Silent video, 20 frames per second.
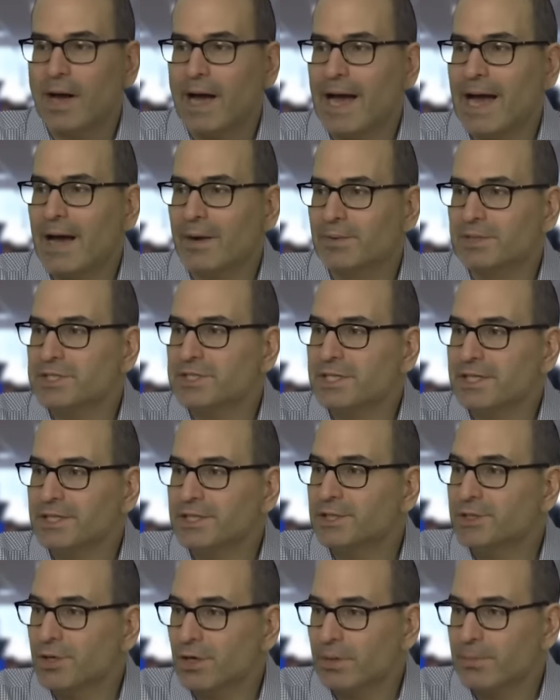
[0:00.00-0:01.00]
How is he
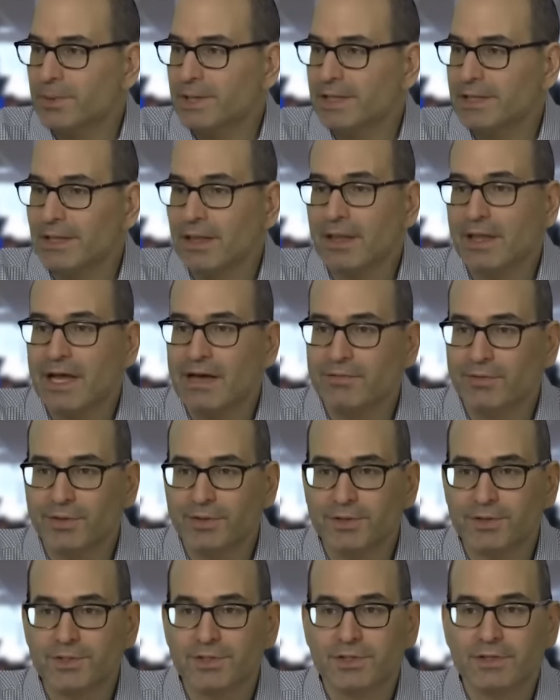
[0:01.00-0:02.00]
determining the
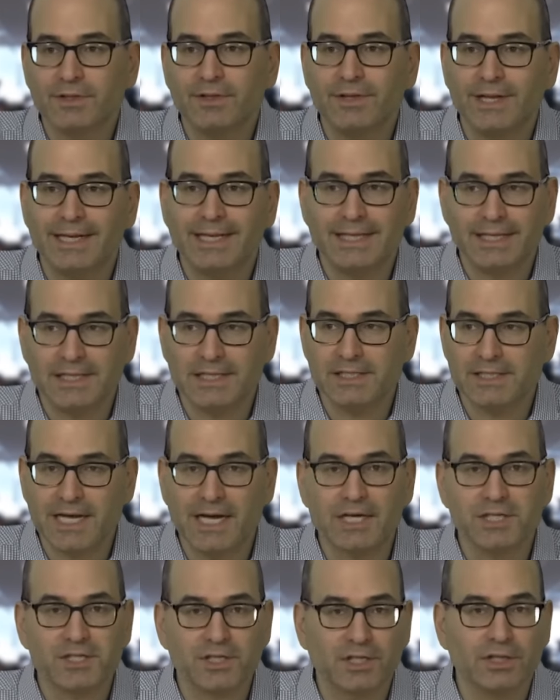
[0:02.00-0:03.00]
levels that he's
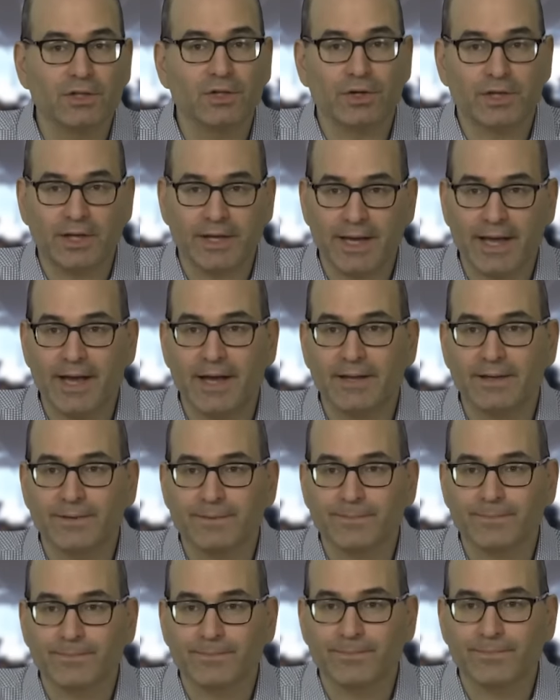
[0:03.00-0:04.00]
actually looking at?
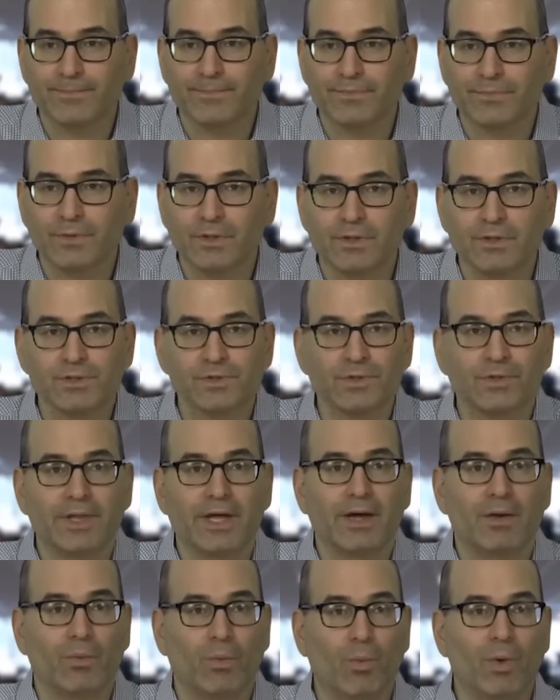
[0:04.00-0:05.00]
So
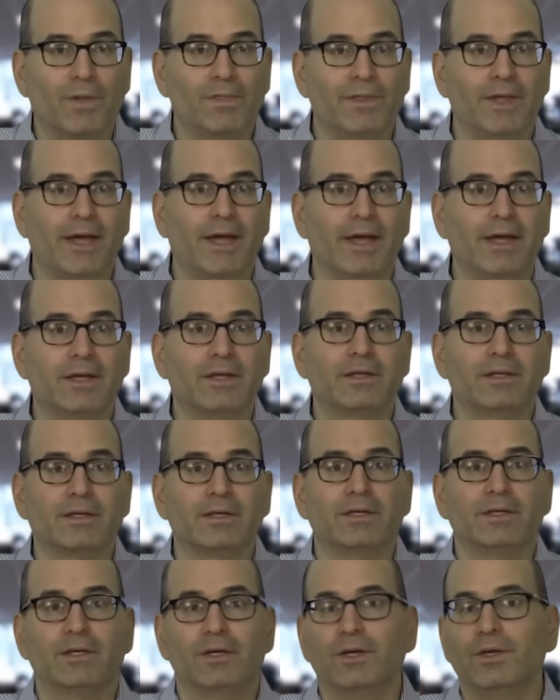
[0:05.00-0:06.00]
that one day
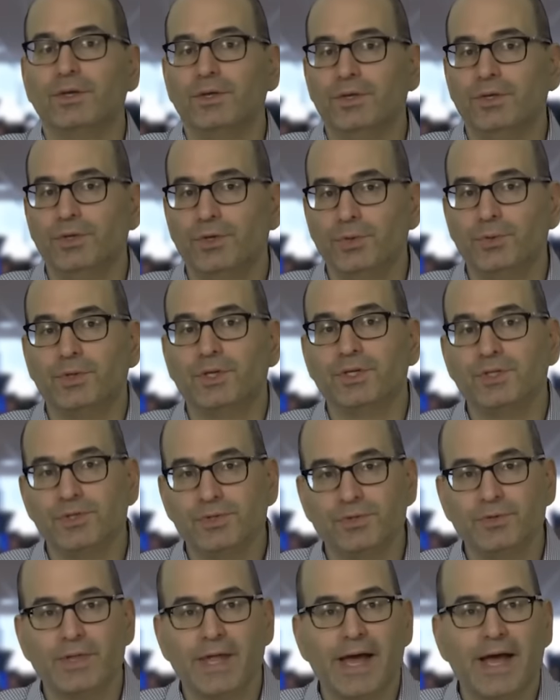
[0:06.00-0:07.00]
you can
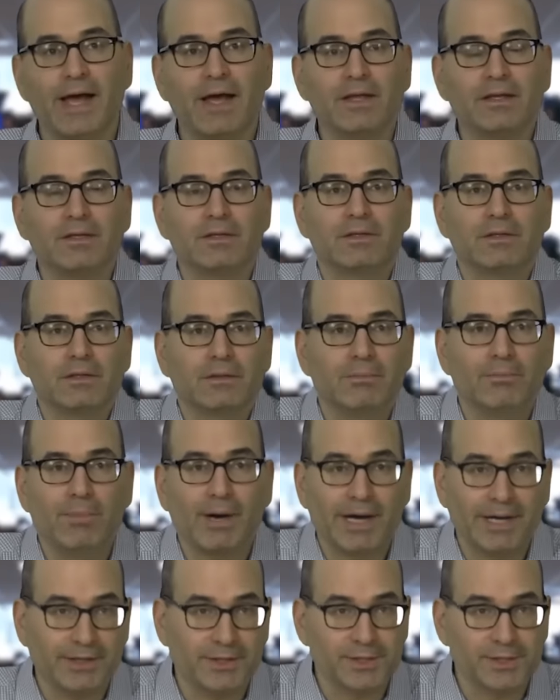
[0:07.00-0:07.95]
do that by